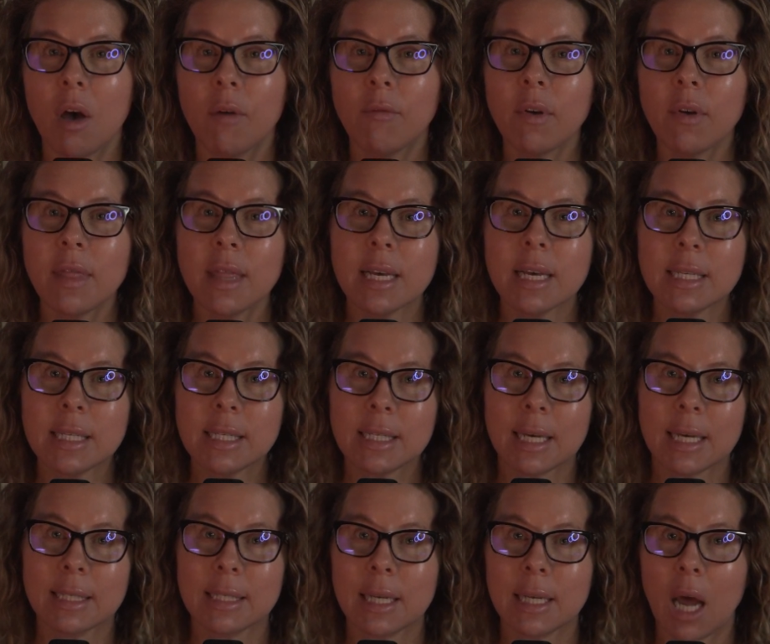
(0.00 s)
For this
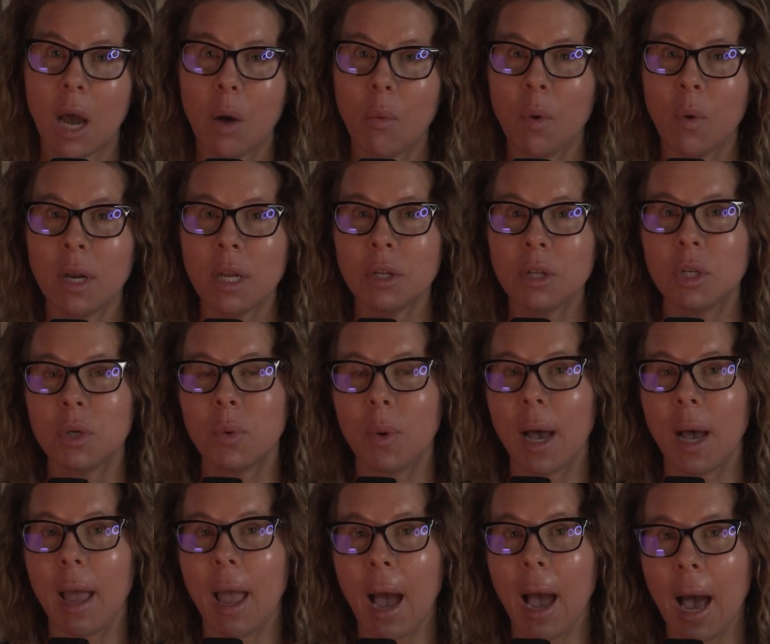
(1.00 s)
lesson, I want to do
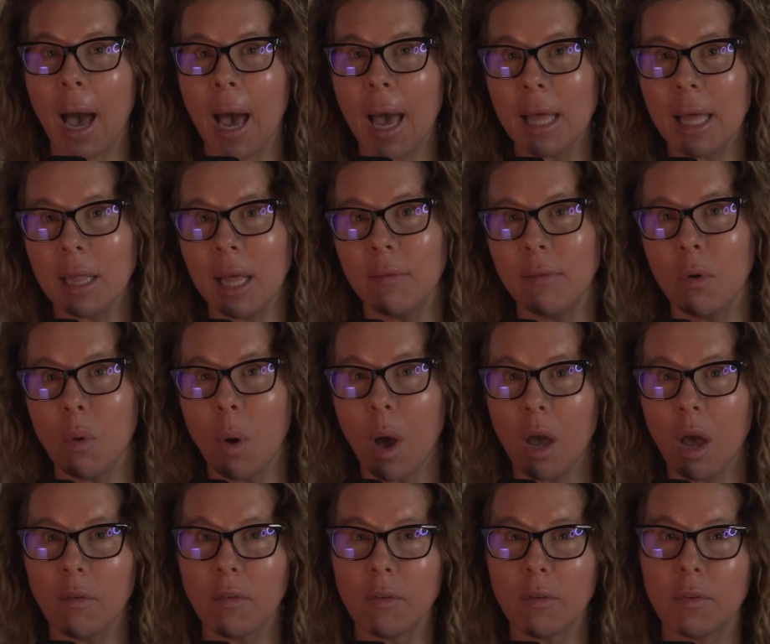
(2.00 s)
a high-level
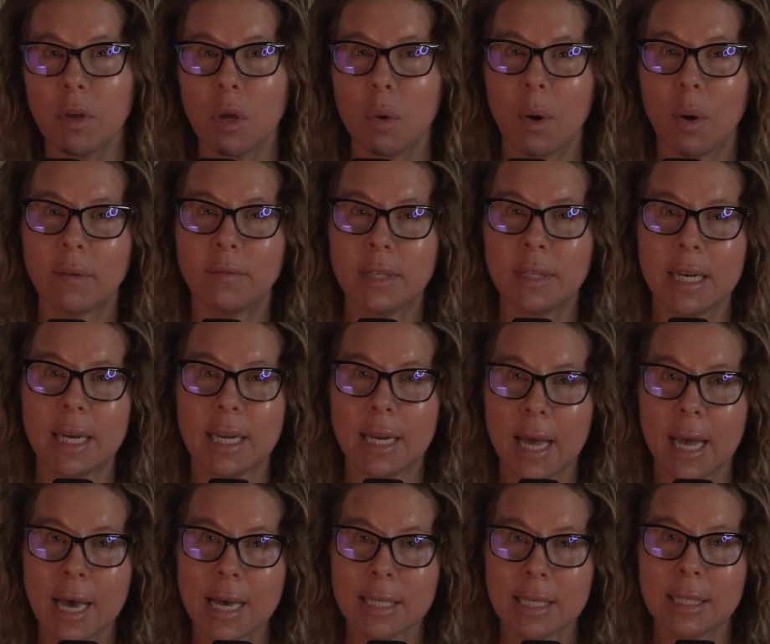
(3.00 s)
overview of
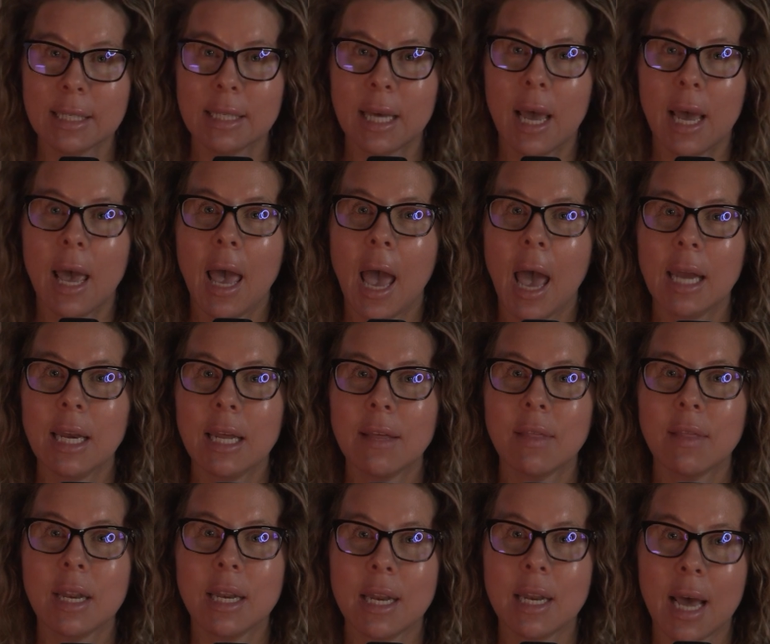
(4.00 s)
DNS, and in
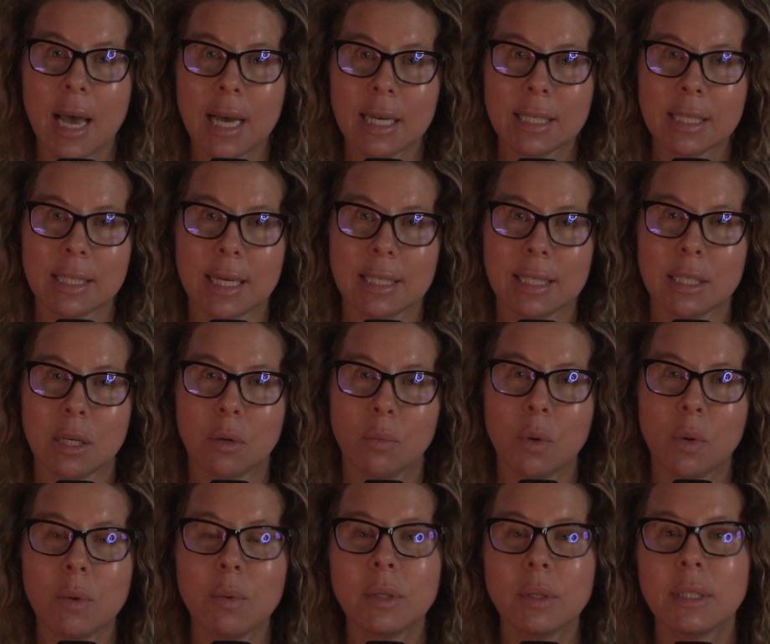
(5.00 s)
the next lesson,
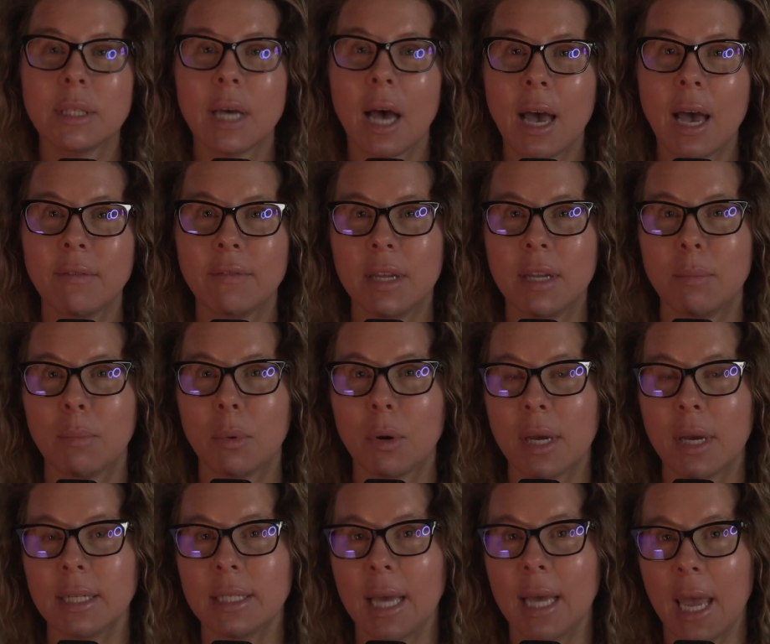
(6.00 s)
we will dive deeper
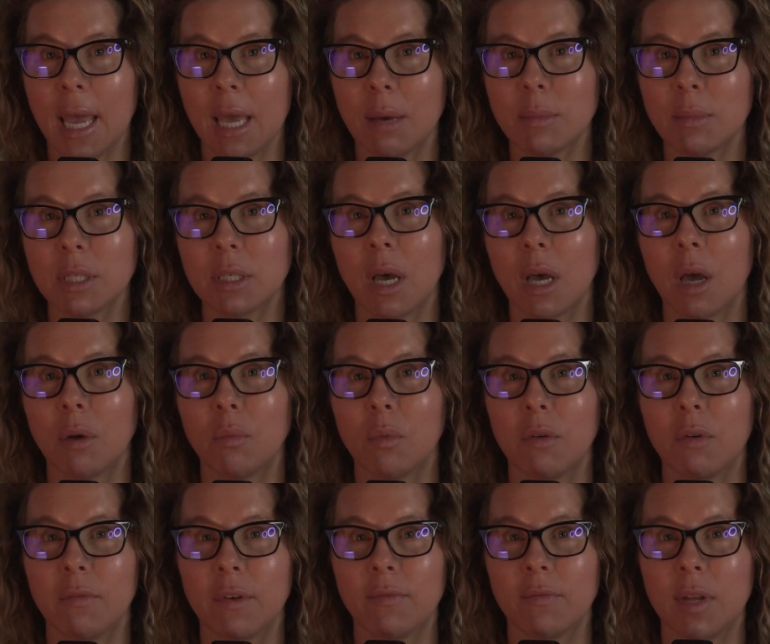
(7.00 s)
into Amazon
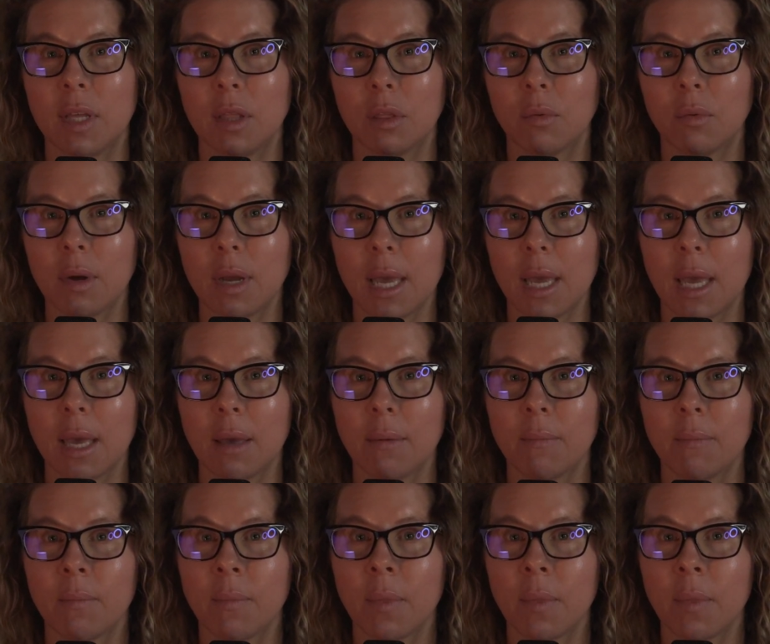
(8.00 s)
Route 53.